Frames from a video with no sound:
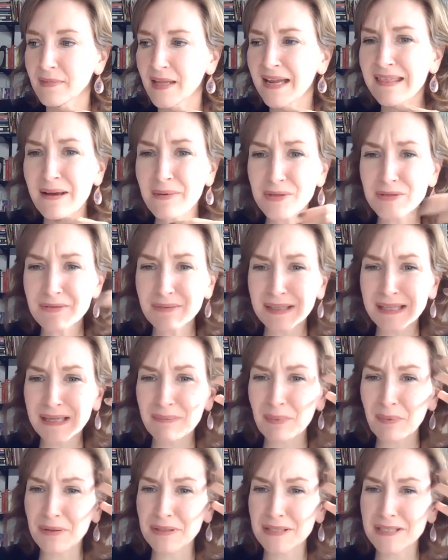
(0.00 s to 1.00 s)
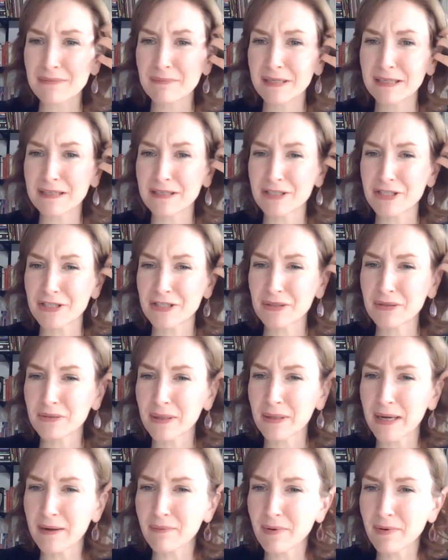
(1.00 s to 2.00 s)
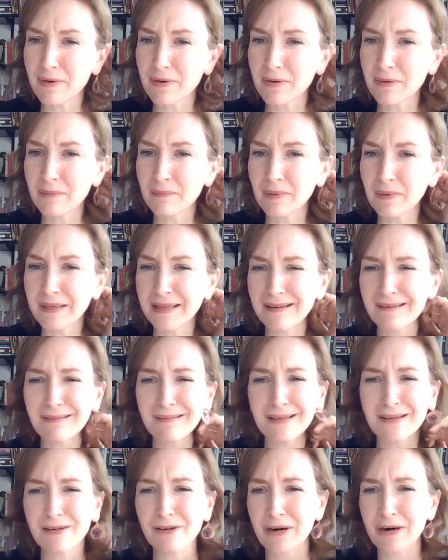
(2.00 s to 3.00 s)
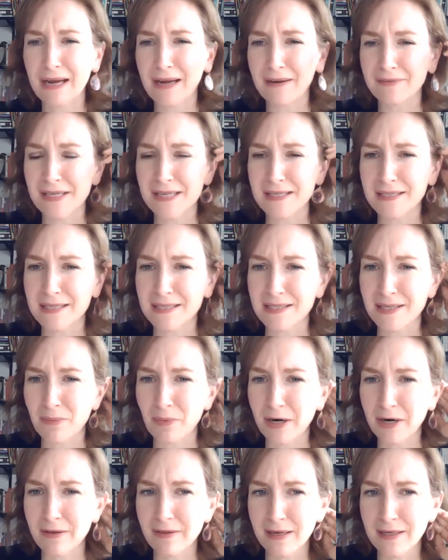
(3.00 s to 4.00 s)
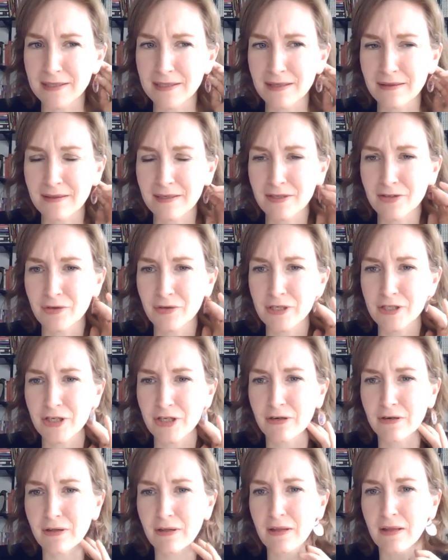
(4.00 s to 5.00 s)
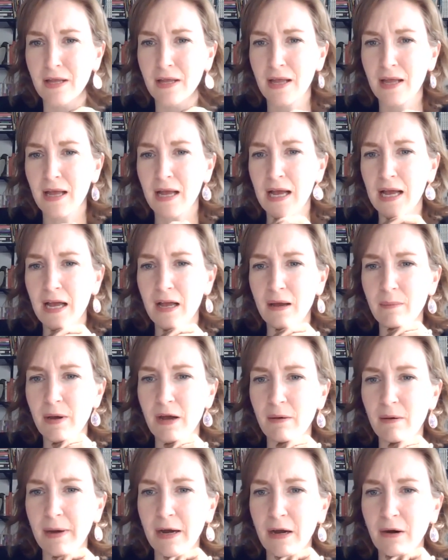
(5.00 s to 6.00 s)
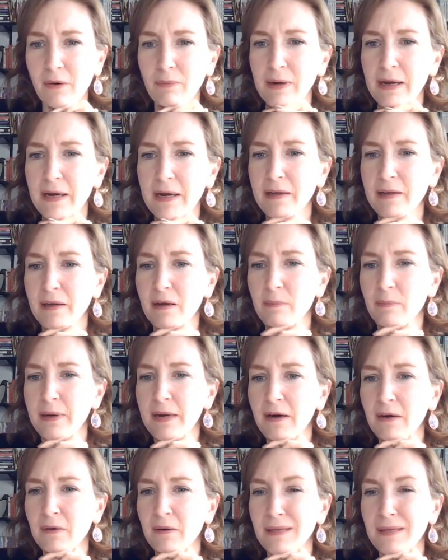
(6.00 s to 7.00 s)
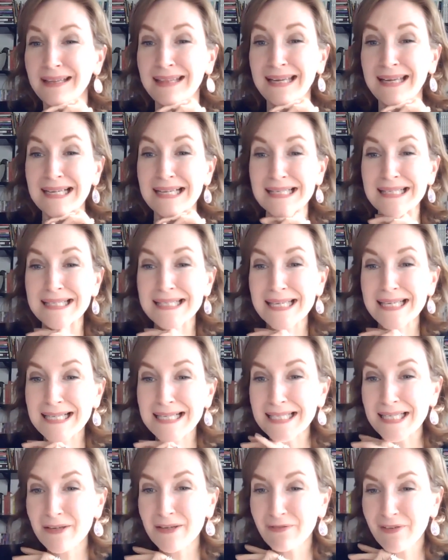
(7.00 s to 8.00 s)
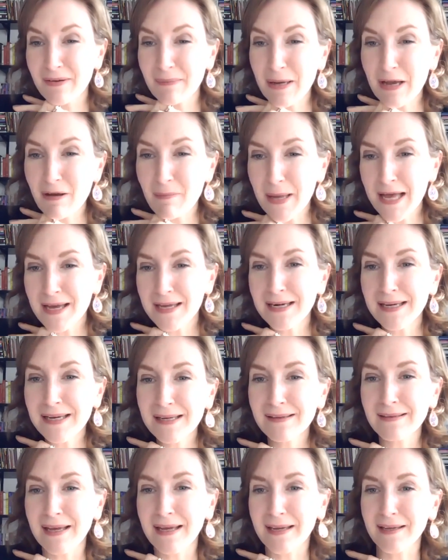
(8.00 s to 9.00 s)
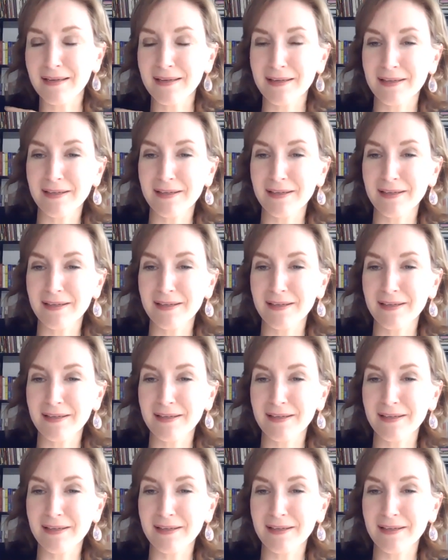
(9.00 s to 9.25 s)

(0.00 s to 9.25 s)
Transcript: And that was really important to me to do. I wrote a little craft essay somewhere, I think it's in the Adroit Journal, about writing about like the unsexy female body, like,